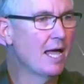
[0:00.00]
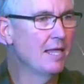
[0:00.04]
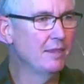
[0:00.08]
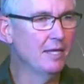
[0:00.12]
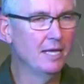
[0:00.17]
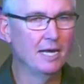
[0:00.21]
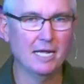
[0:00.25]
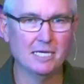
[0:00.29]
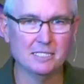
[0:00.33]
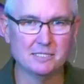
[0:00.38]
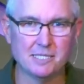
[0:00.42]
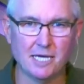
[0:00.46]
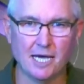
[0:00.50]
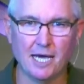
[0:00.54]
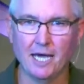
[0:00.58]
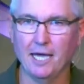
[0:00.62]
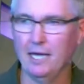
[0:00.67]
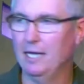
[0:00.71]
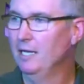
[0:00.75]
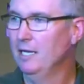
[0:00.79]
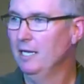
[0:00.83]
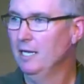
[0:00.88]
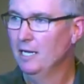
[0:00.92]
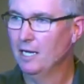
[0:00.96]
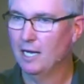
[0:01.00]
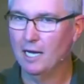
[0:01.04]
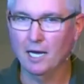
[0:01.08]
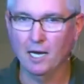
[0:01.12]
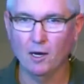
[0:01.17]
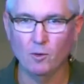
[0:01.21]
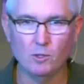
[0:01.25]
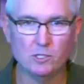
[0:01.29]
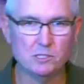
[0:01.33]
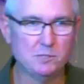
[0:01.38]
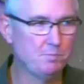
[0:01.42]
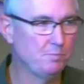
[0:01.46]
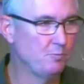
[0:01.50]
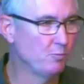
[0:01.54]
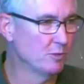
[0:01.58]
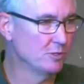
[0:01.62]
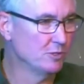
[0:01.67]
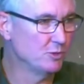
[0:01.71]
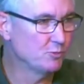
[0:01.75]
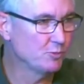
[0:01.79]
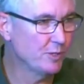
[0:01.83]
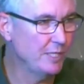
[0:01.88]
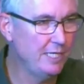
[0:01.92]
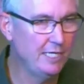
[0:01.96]
then as I
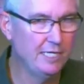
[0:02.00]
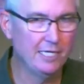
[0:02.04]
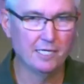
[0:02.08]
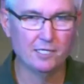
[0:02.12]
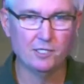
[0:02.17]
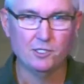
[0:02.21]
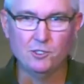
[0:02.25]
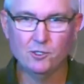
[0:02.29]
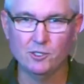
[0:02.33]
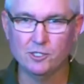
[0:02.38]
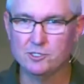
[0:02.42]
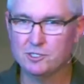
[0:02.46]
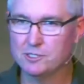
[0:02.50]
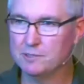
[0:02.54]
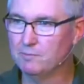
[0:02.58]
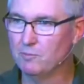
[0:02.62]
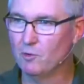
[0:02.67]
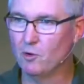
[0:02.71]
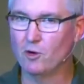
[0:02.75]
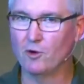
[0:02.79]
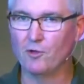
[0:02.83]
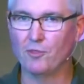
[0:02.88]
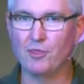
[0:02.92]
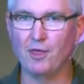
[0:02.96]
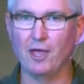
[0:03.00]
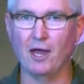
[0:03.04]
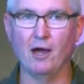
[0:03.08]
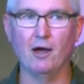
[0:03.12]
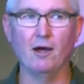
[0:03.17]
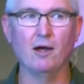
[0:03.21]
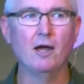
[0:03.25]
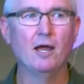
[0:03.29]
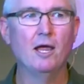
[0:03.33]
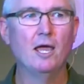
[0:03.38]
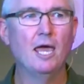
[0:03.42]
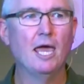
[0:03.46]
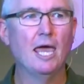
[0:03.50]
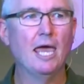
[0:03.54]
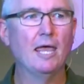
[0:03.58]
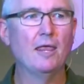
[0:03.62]
was reading and doing some more there,